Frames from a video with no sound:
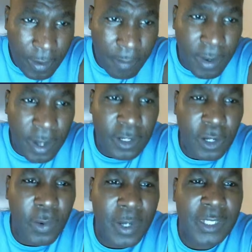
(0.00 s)
But the
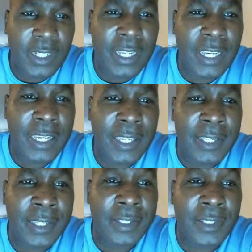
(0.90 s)
question
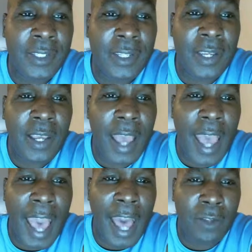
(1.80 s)
is,
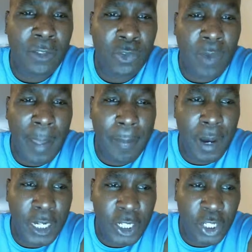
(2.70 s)
how do I
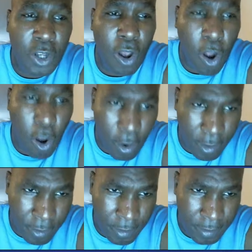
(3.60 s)
punch
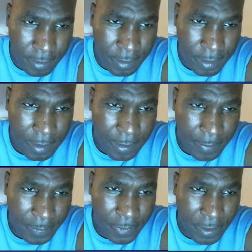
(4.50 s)
harder?
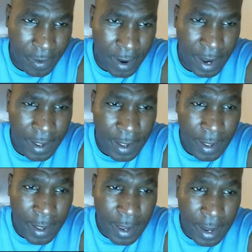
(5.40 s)
All right.
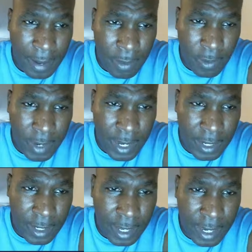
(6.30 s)
And I'm going to go ahead
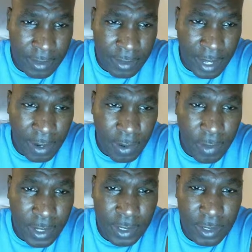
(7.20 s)
and answer that
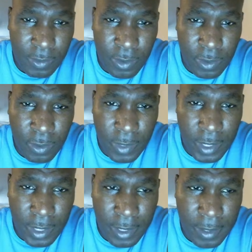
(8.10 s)
question real
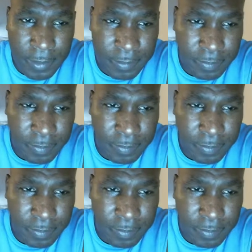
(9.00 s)
quick here.